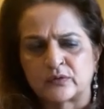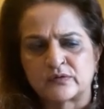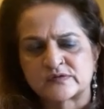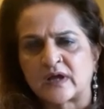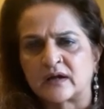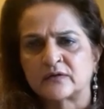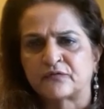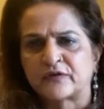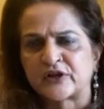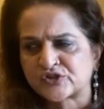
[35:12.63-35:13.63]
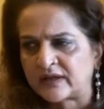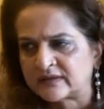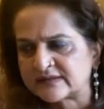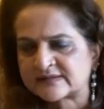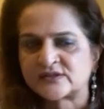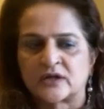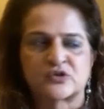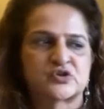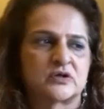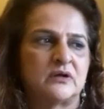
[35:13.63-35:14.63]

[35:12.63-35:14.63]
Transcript: start afresh at this juncture,